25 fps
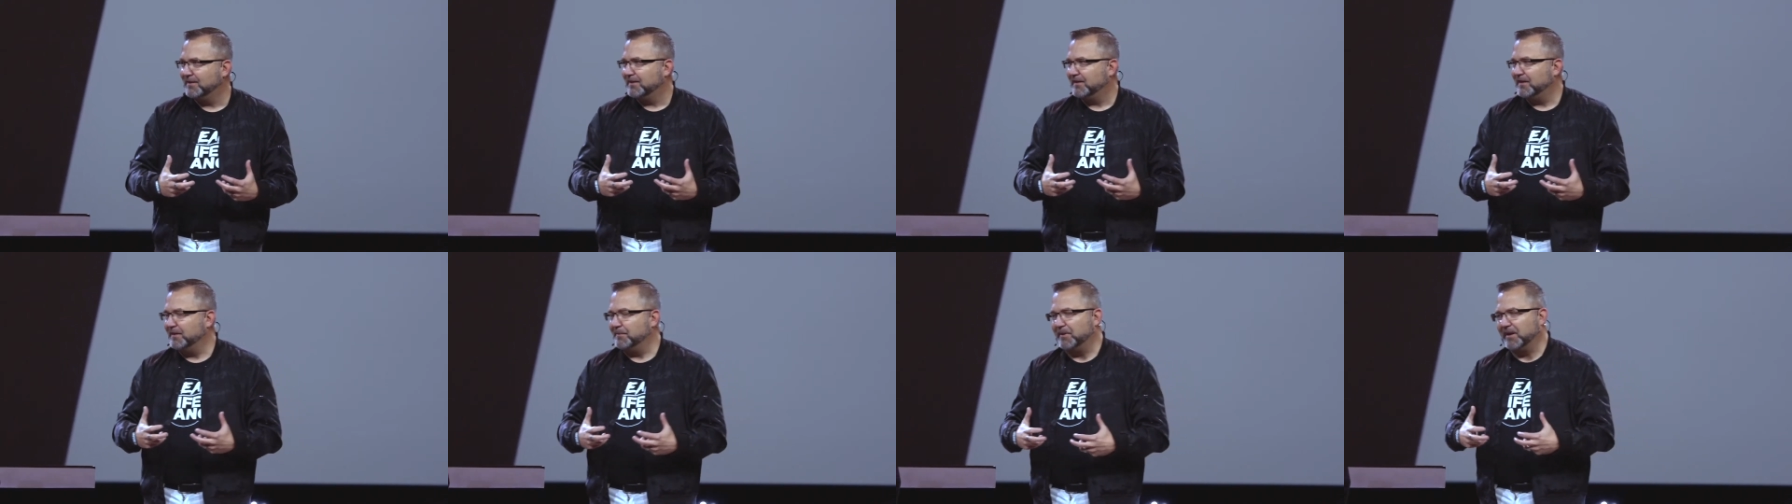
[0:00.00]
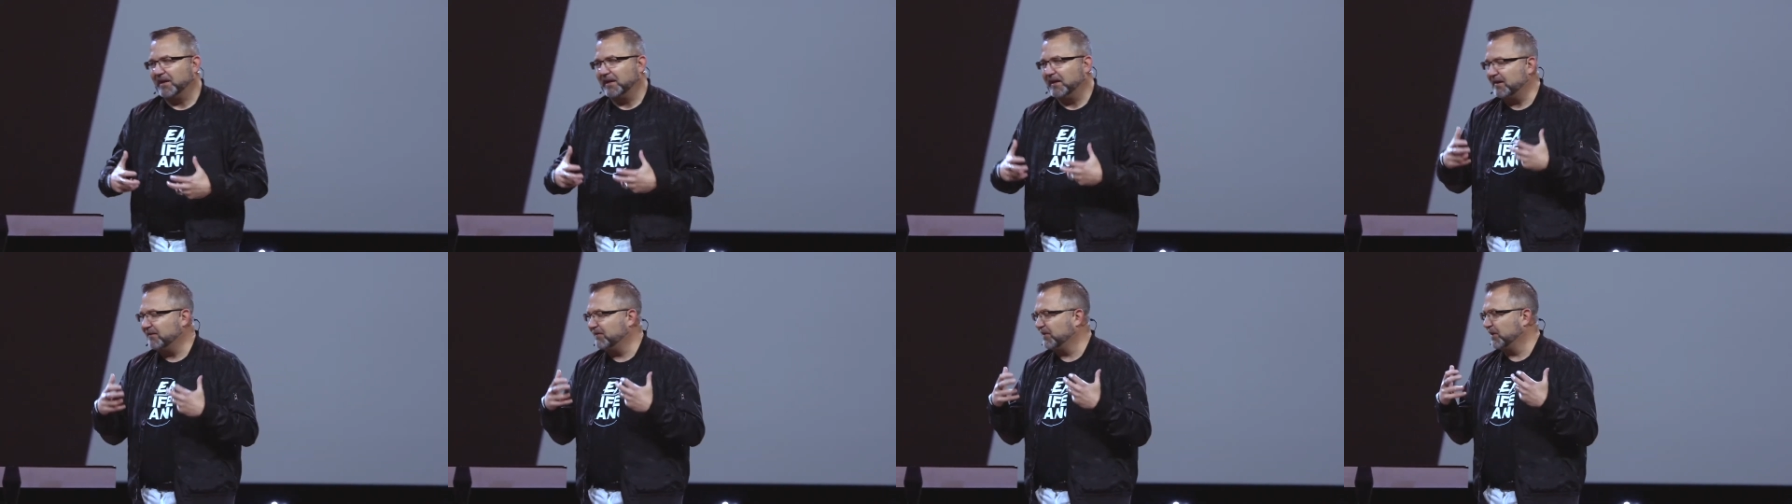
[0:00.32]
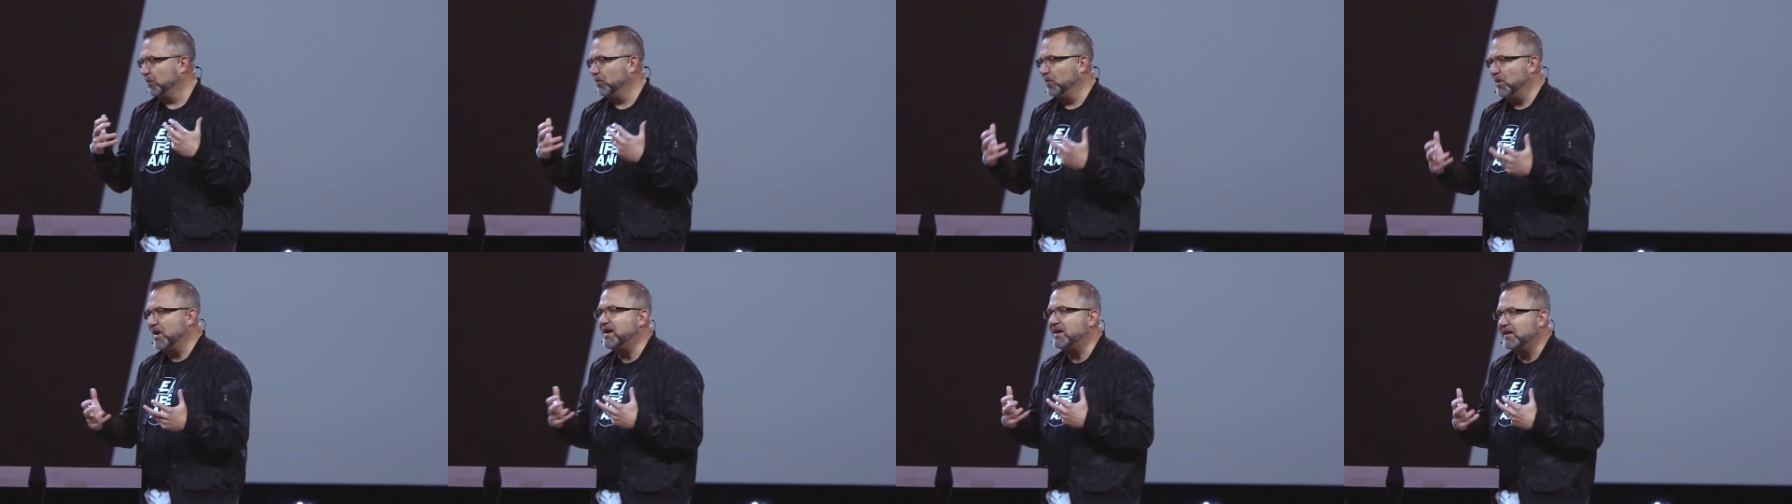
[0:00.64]
The beginning of an
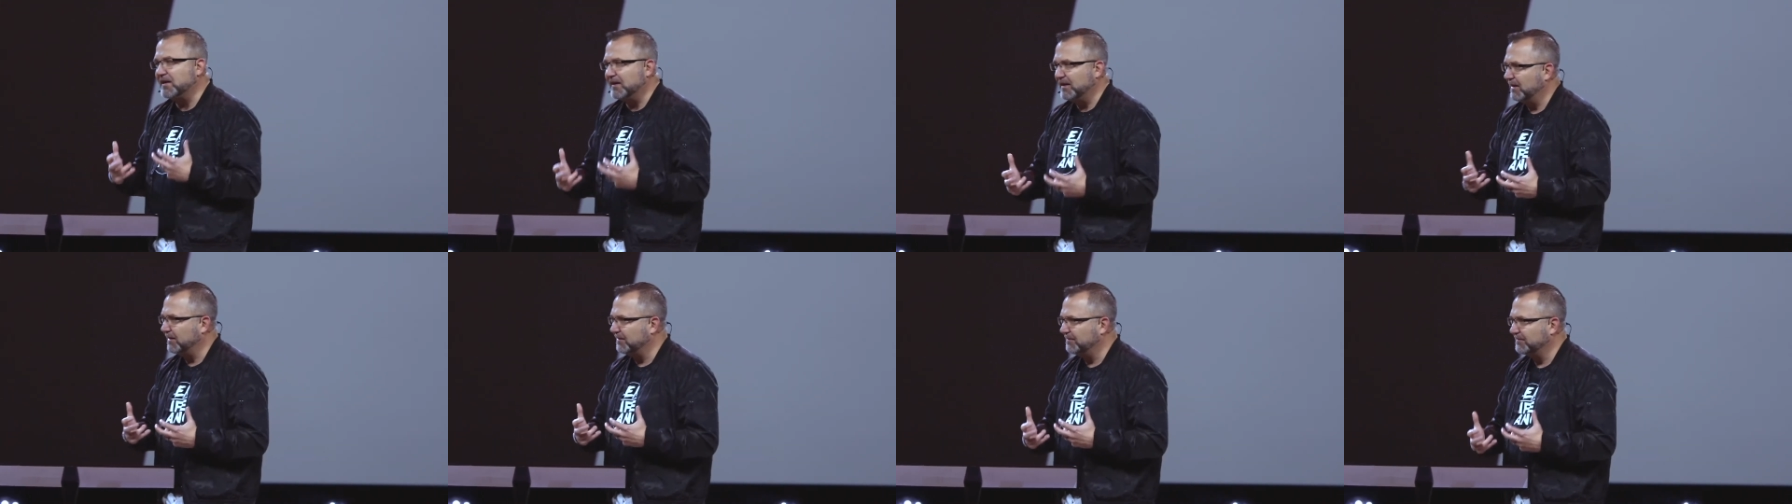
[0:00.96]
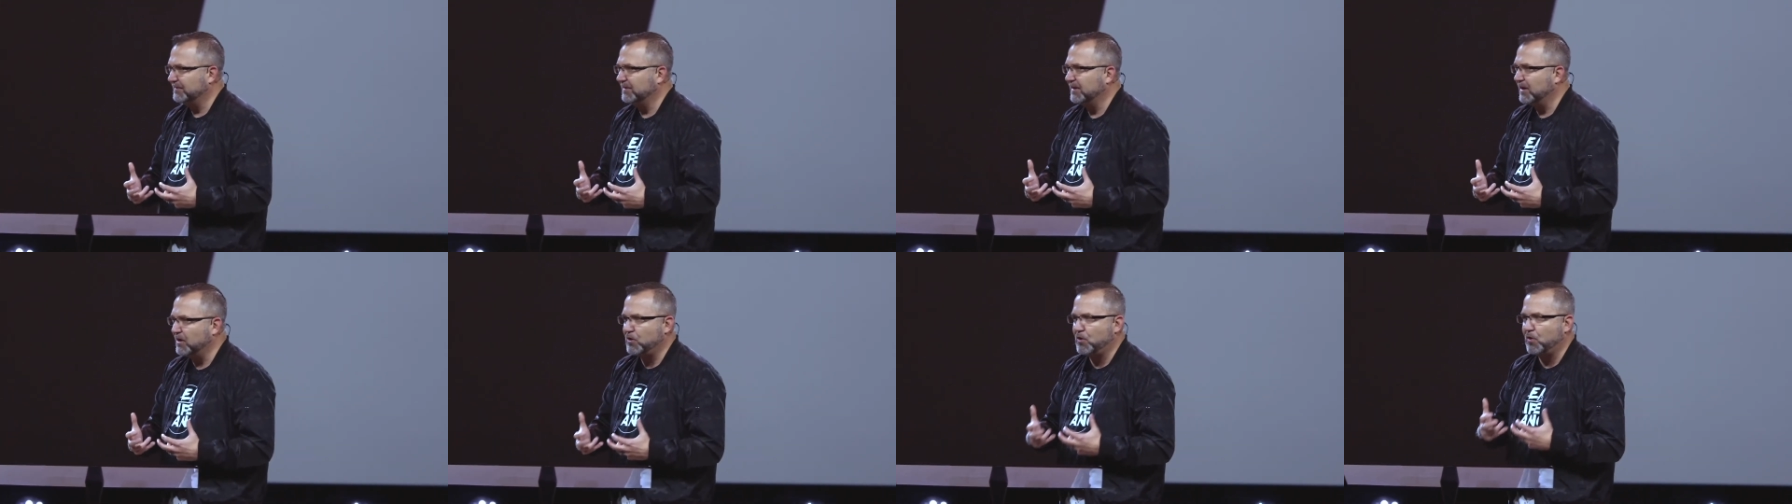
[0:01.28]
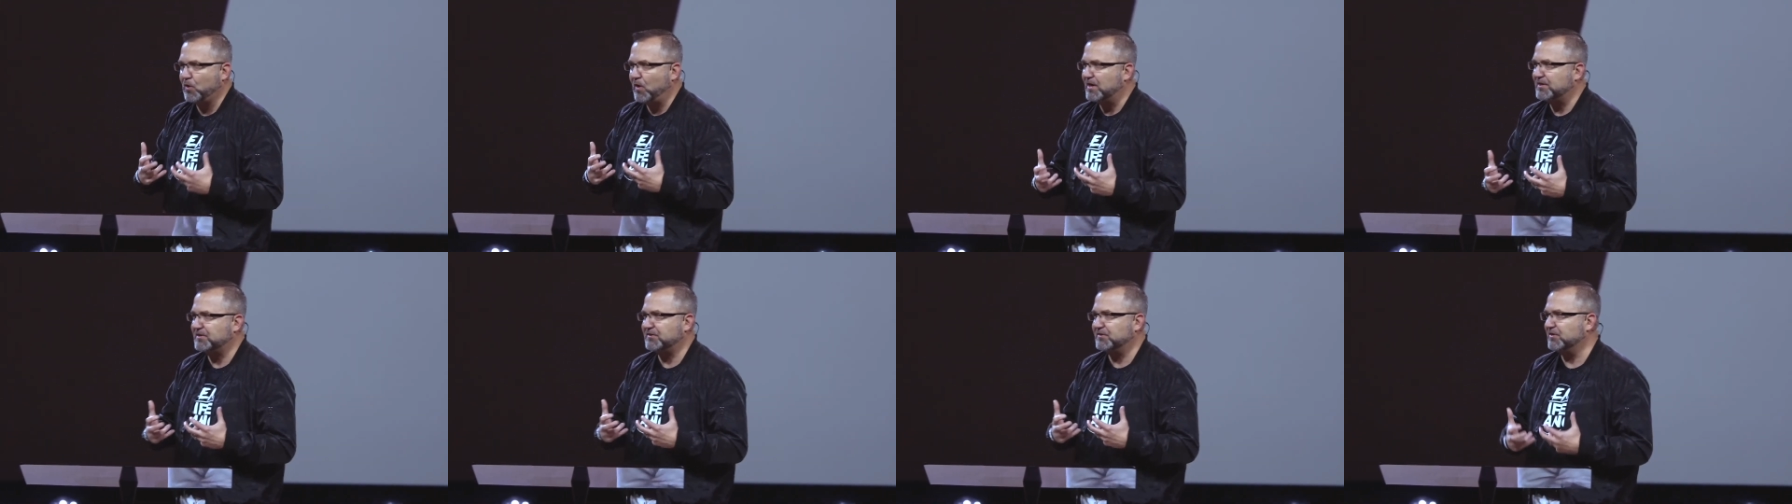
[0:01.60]
awakening
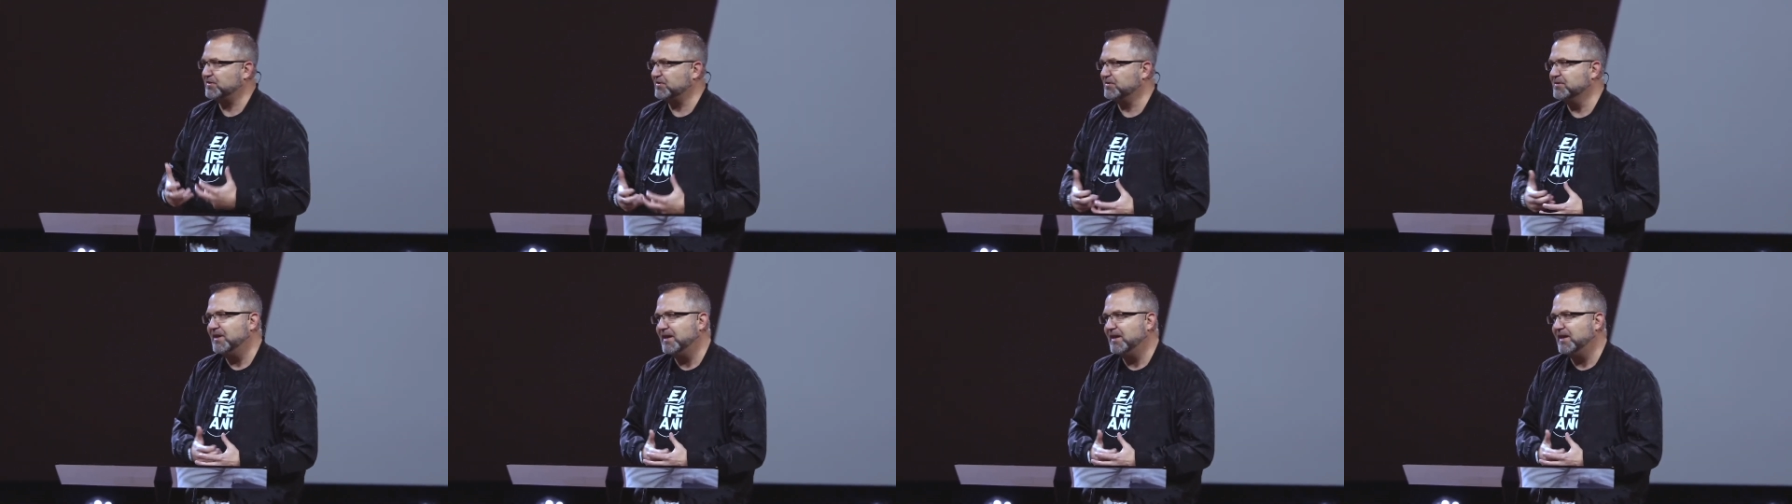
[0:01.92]
across this